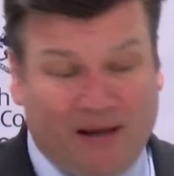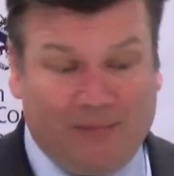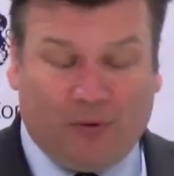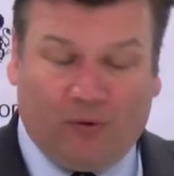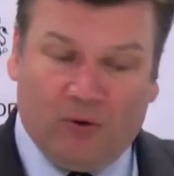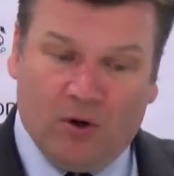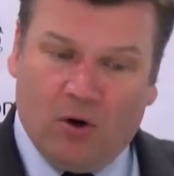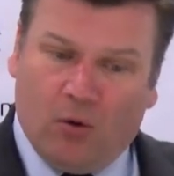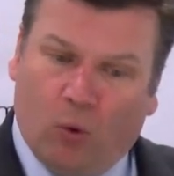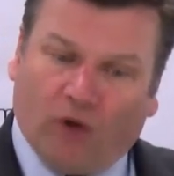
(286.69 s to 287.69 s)
People
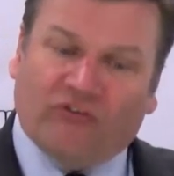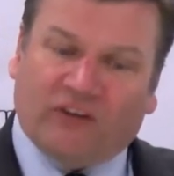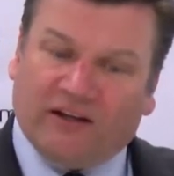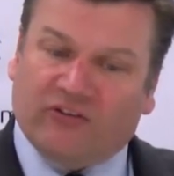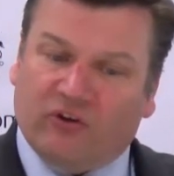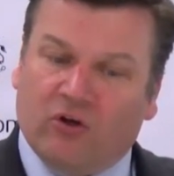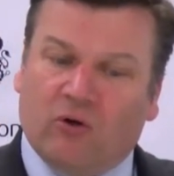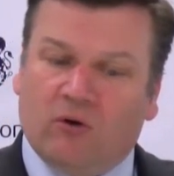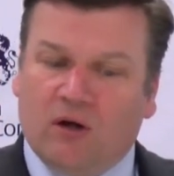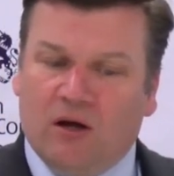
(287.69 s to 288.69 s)
wanting to